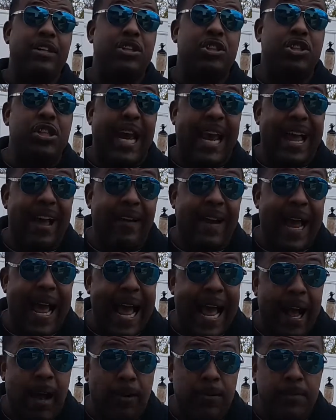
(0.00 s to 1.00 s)
a shout
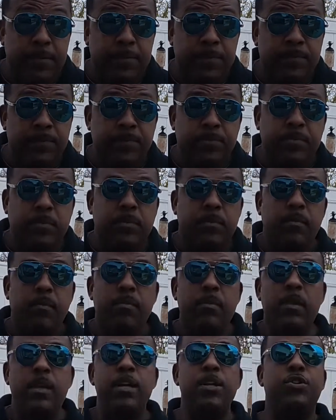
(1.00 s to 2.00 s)
out
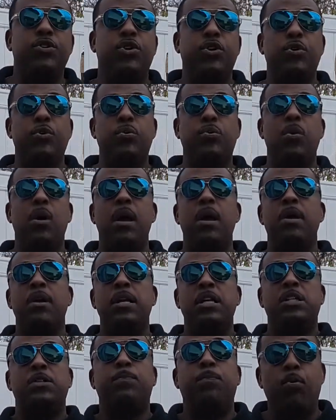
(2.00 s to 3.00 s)
to
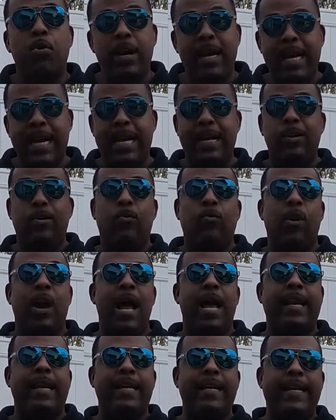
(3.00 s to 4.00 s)
Spring Hill
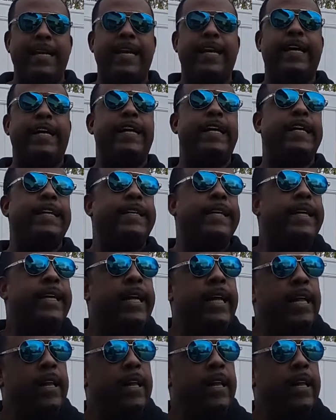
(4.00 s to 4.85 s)
Rod and Gun,